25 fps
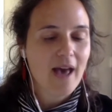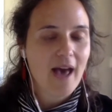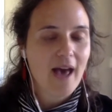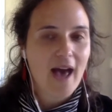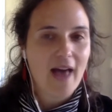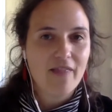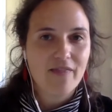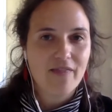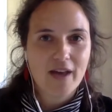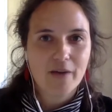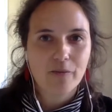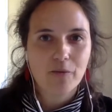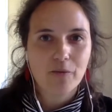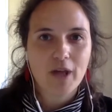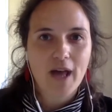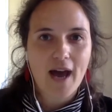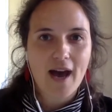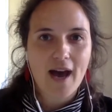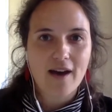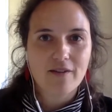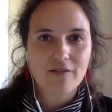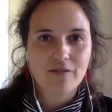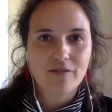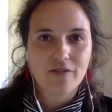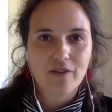and then we'll
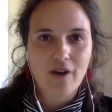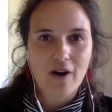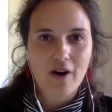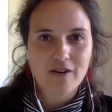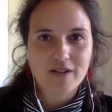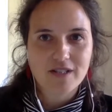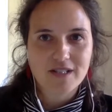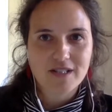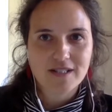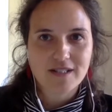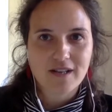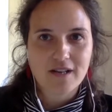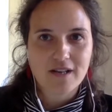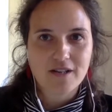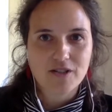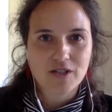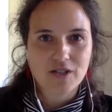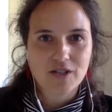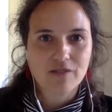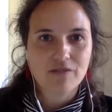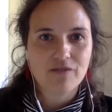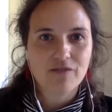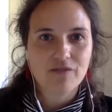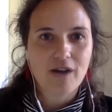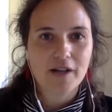have our
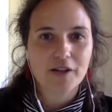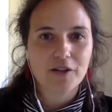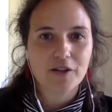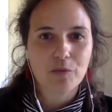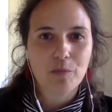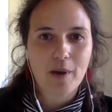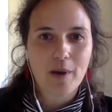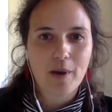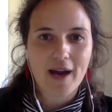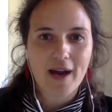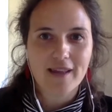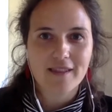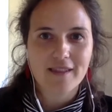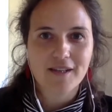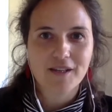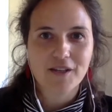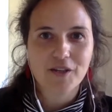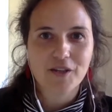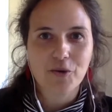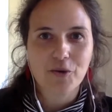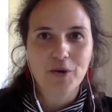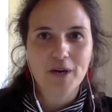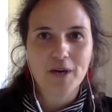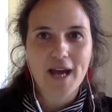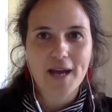discussion followed by the
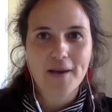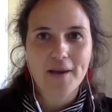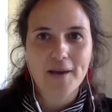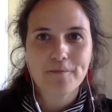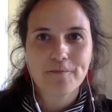Q&A.